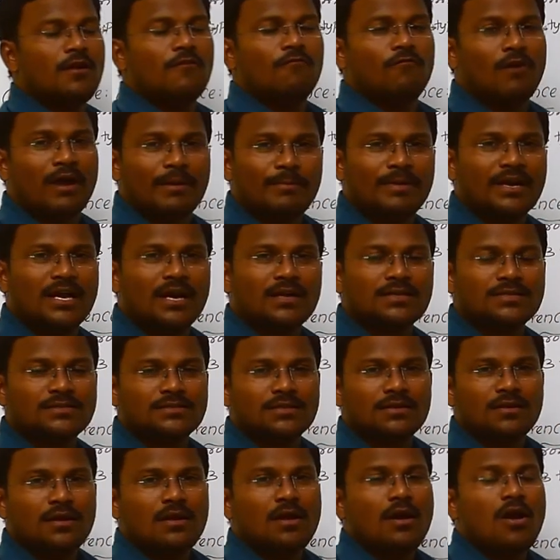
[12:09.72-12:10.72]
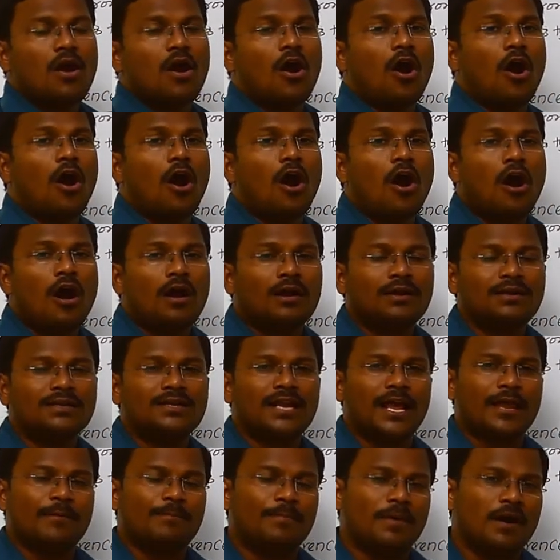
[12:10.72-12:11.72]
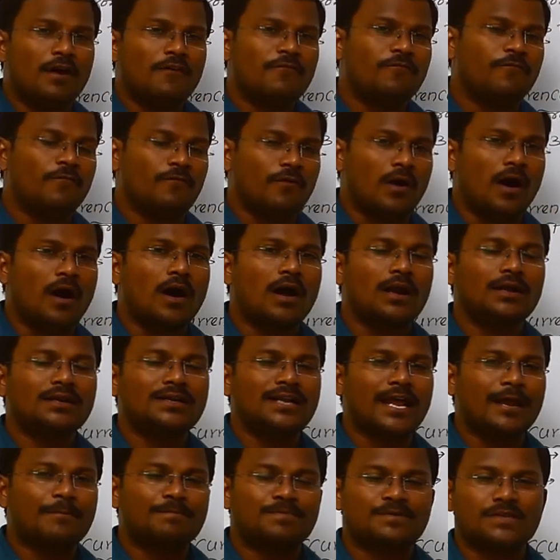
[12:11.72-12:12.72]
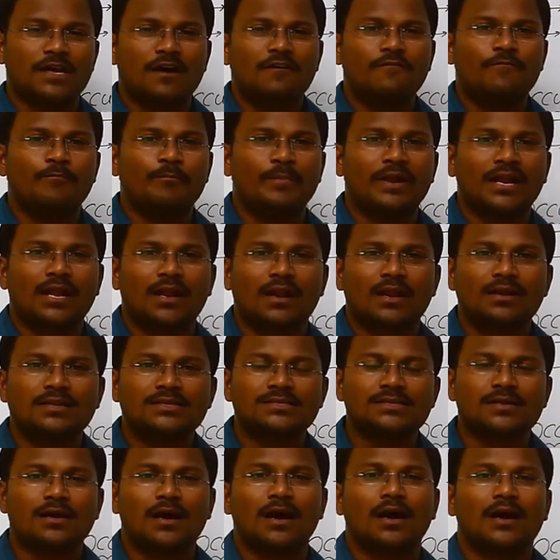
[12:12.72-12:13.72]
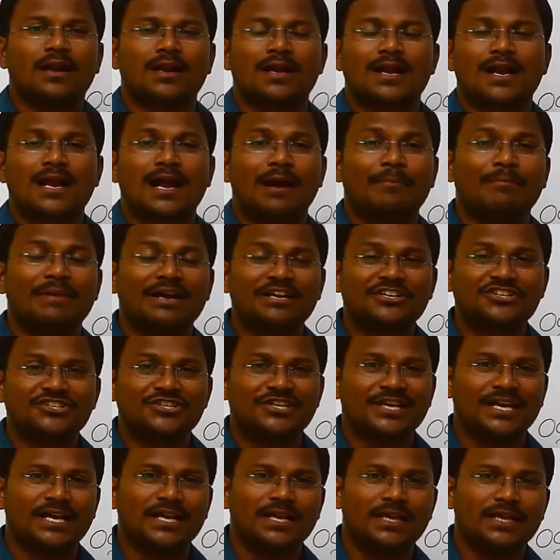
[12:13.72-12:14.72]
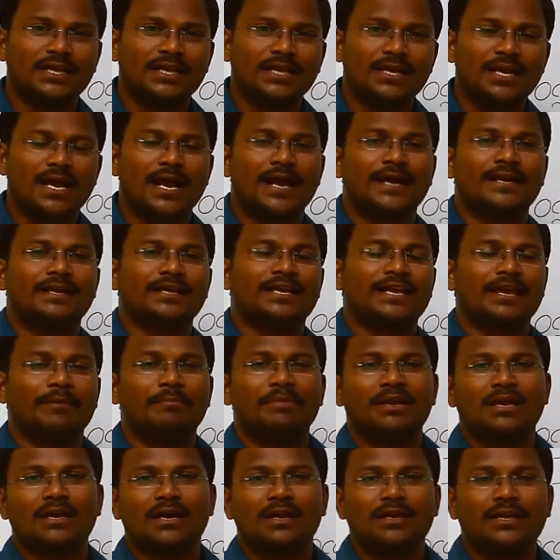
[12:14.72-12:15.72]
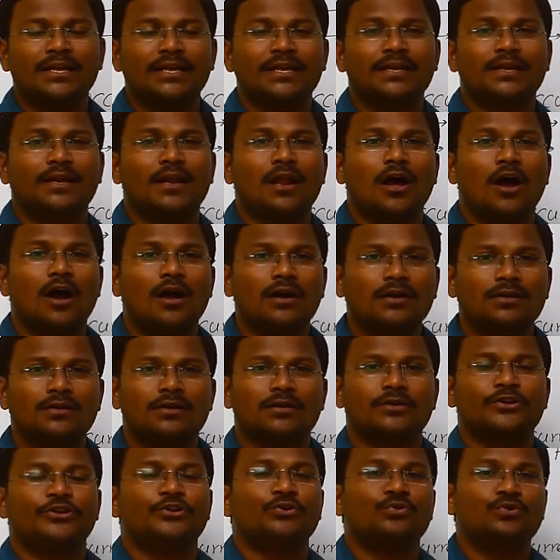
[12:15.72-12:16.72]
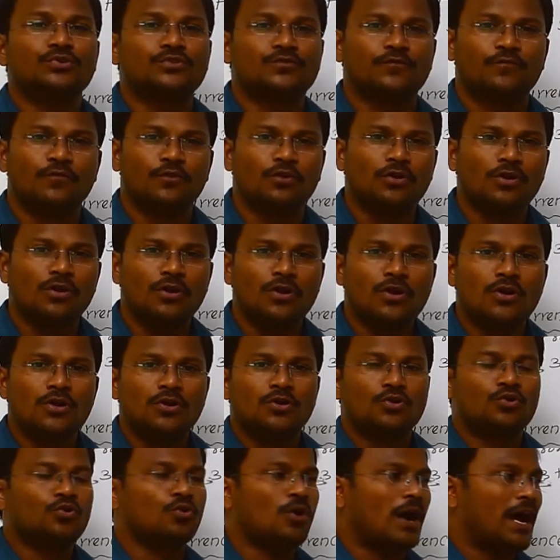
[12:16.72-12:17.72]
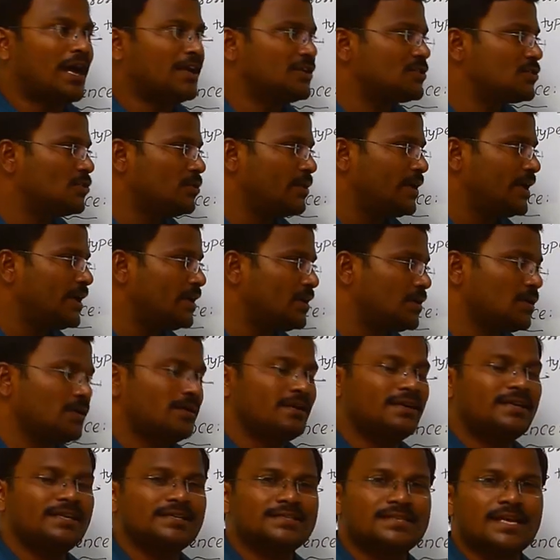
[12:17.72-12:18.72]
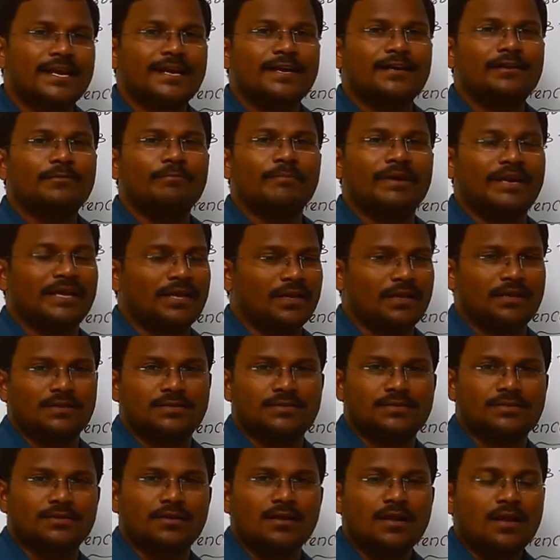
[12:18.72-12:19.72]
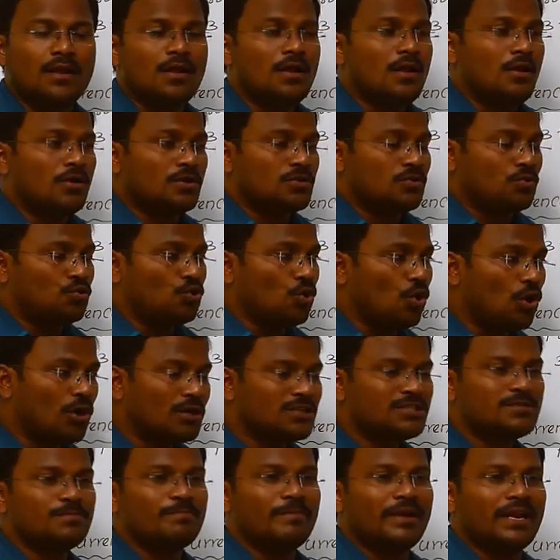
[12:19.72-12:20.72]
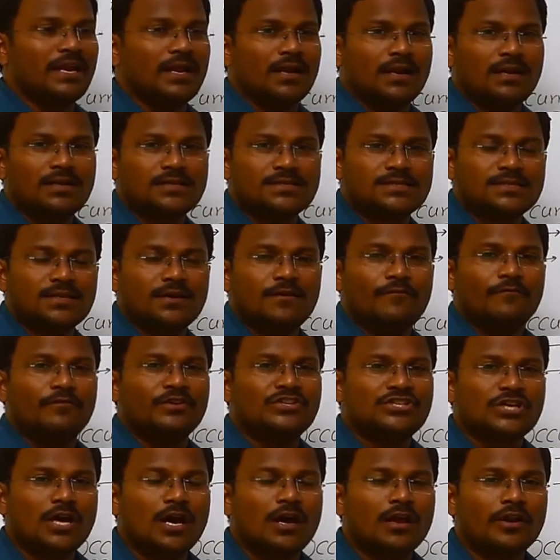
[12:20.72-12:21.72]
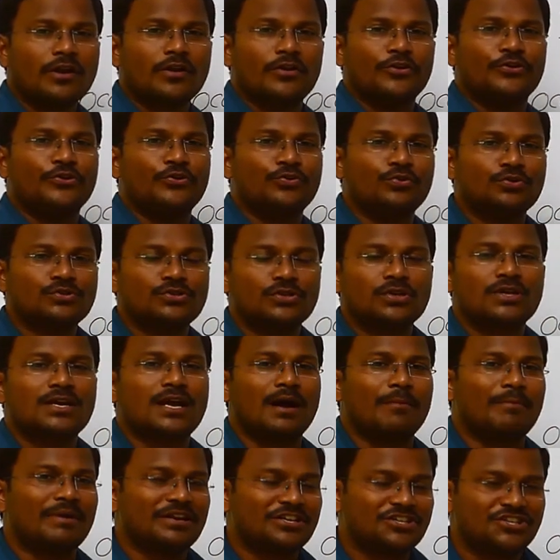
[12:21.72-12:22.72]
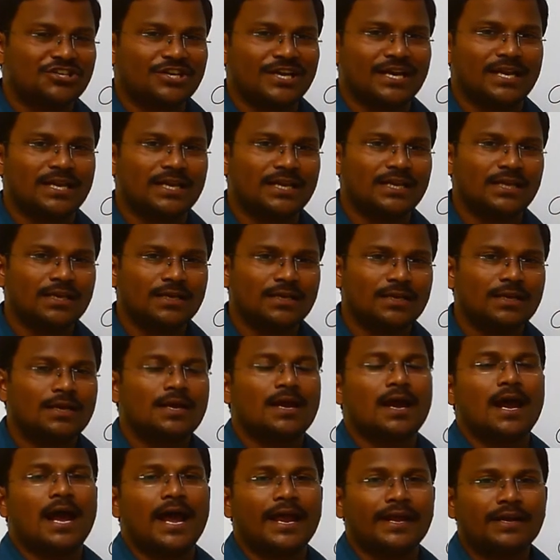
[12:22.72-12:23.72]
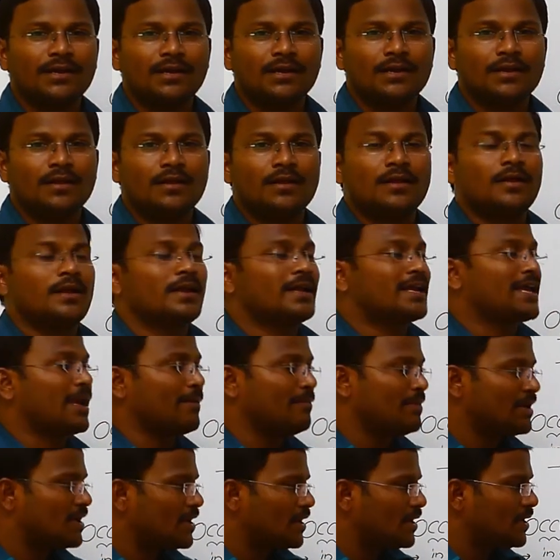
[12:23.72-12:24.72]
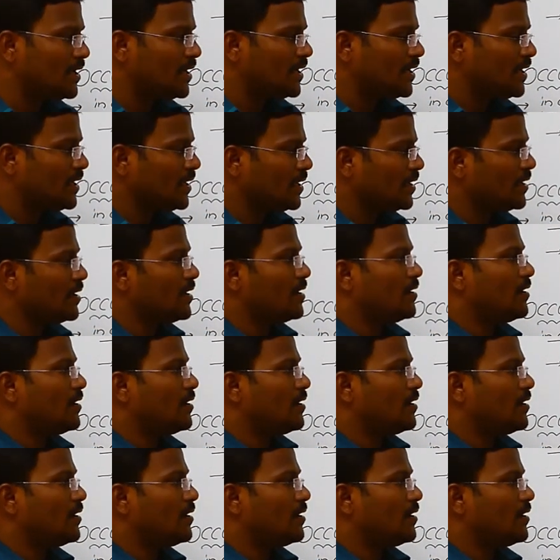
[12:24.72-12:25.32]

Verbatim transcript: Why? Because all type of all types of minerals are commercially and chemically not useful to isolate desired metals. Those minerals which are used commercially and chemically